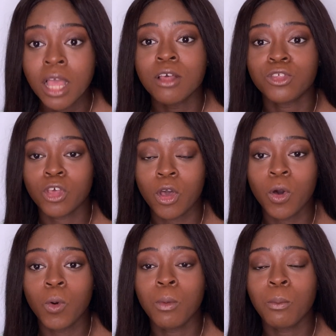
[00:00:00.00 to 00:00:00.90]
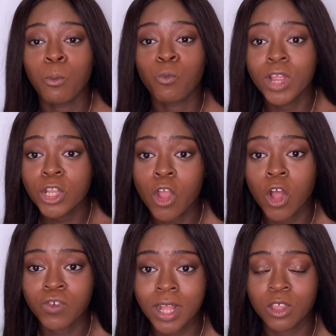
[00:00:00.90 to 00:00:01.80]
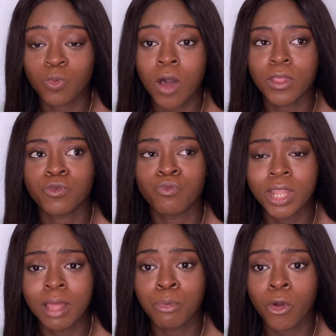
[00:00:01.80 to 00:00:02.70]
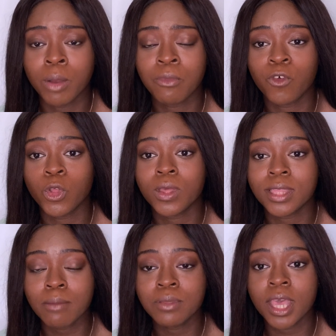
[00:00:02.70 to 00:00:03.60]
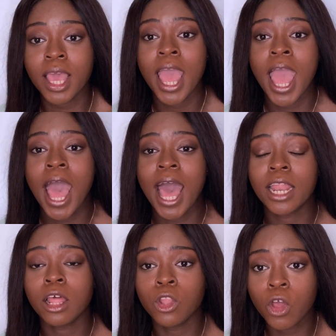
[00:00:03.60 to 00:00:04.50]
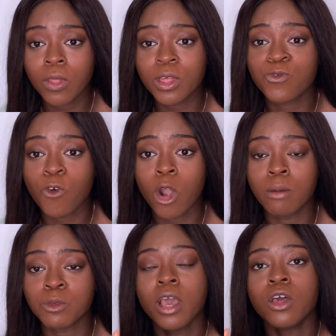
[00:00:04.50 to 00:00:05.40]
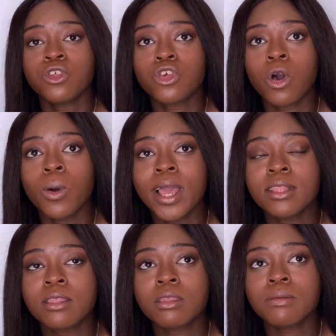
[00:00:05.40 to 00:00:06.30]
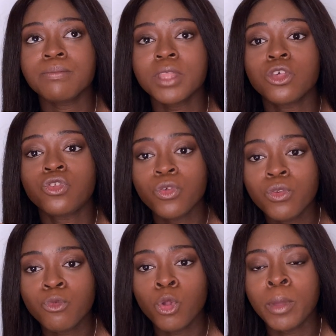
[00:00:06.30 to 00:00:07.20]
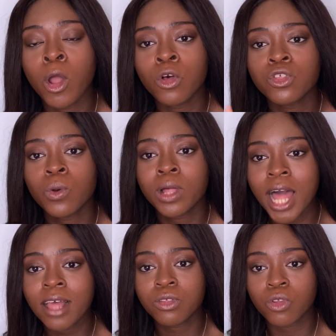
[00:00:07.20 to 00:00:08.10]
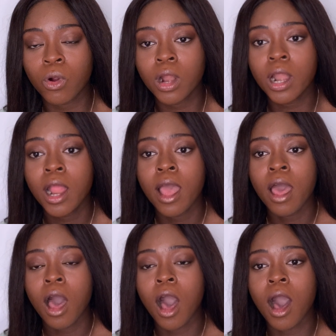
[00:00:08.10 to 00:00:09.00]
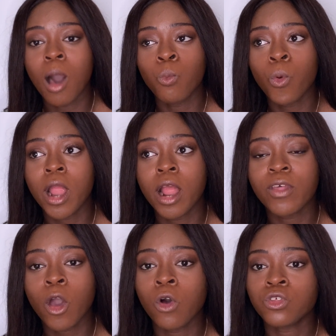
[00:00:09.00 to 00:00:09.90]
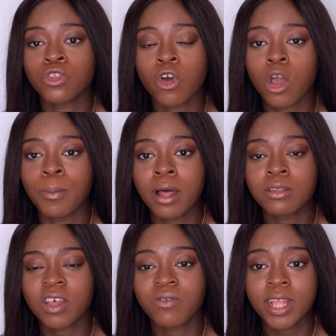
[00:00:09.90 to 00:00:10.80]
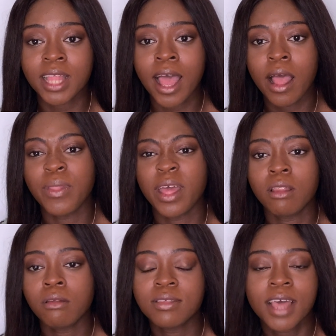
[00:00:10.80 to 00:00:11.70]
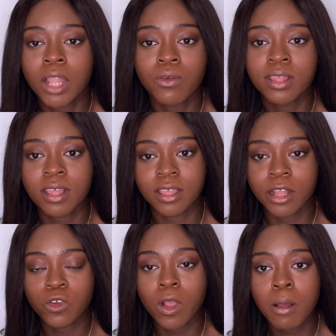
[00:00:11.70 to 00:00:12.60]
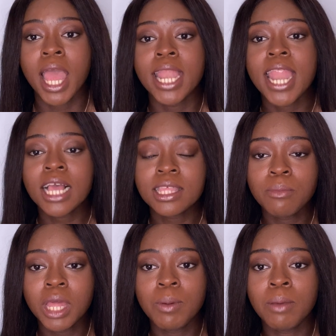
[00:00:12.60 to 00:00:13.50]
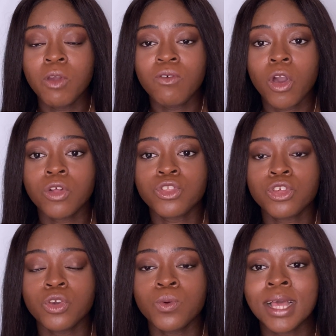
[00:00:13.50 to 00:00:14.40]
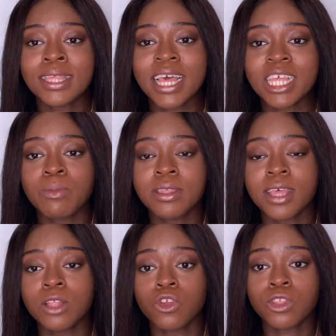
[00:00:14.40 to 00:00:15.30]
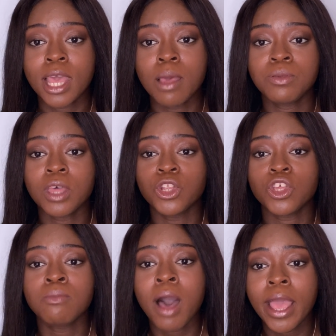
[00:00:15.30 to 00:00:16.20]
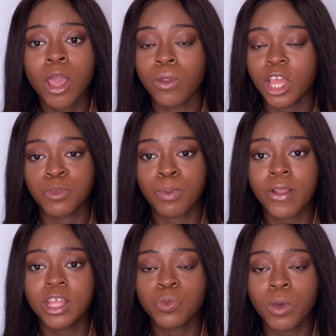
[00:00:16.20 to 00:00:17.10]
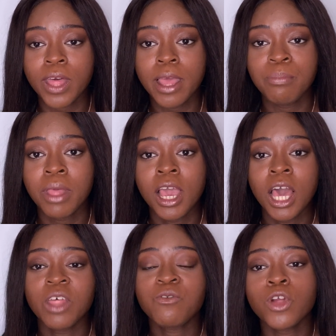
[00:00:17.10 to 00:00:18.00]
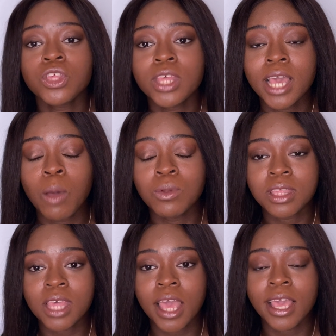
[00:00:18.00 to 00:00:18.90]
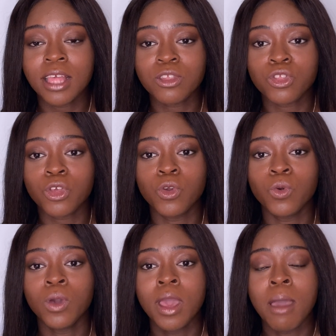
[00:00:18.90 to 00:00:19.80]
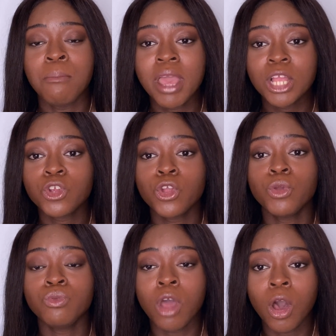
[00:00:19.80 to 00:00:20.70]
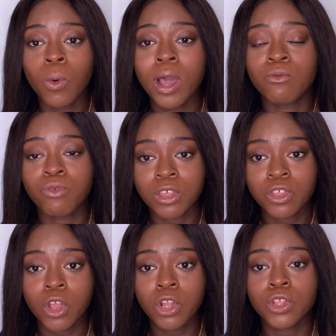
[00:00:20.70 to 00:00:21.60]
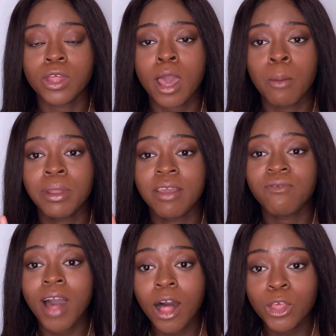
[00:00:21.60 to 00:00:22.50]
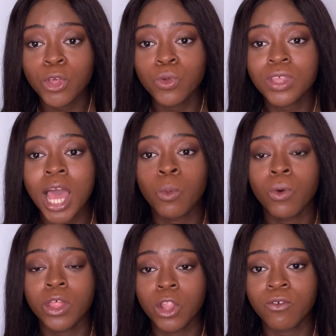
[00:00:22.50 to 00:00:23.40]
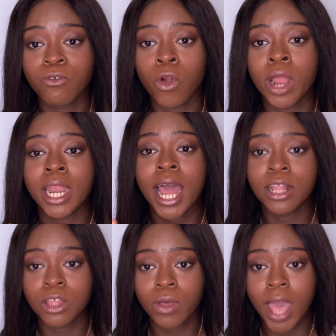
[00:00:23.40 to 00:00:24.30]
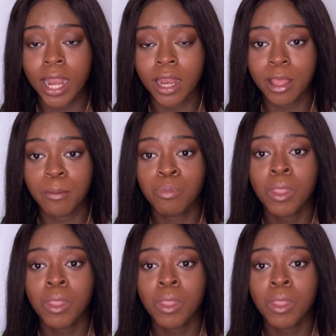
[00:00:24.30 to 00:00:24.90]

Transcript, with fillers: So read your contract as well, that's really important before you accept it, and look at these forums. So it's Student Room and also Glassdoor, um, where they also talk about stuff like that and then salaries, etc. Next, I'm going to be moving on to assessment center tips and just my own experience with it. The first thing I would say is to make sure you know and research the company values and what they for in an ideal candidate.